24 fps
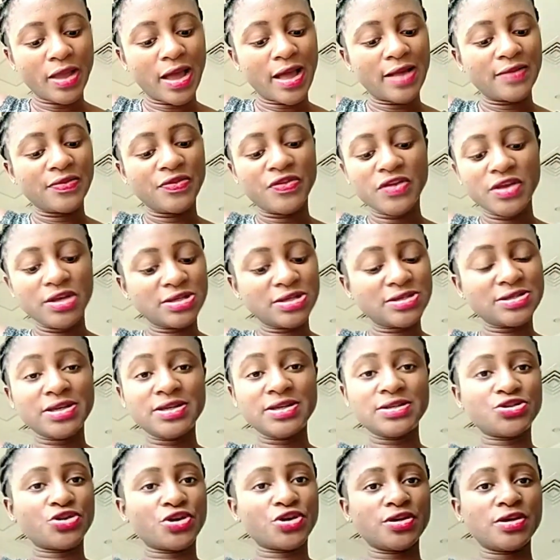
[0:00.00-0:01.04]
And this
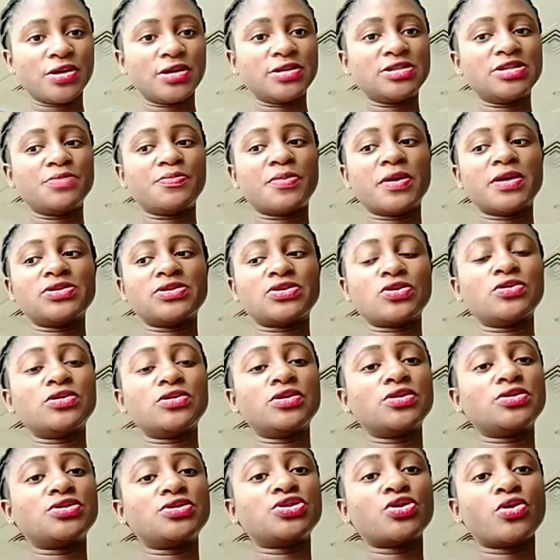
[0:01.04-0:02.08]
internet depends on
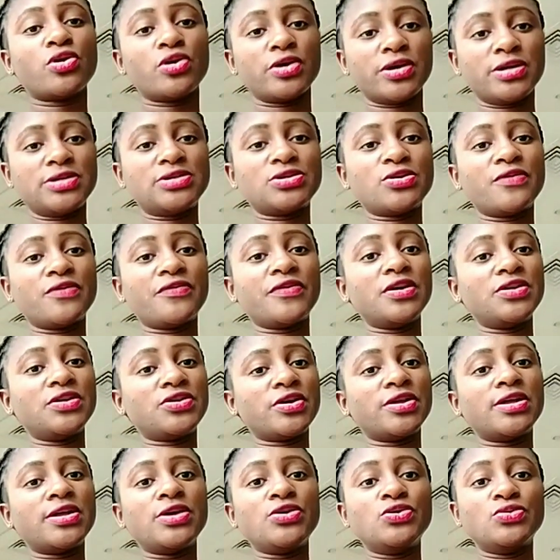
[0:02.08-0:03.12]
the choice of
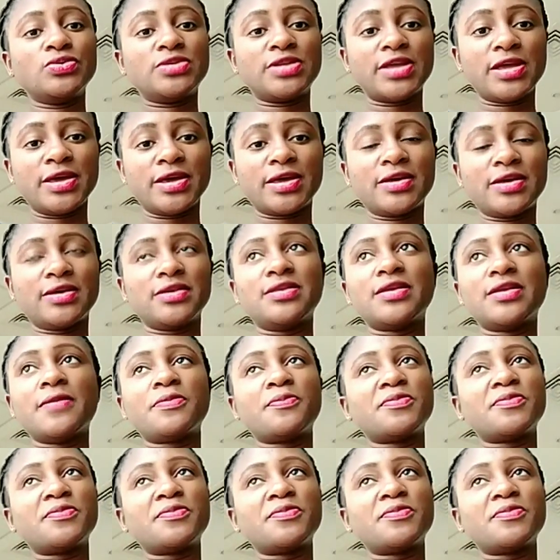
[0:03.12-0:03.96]
internet you take.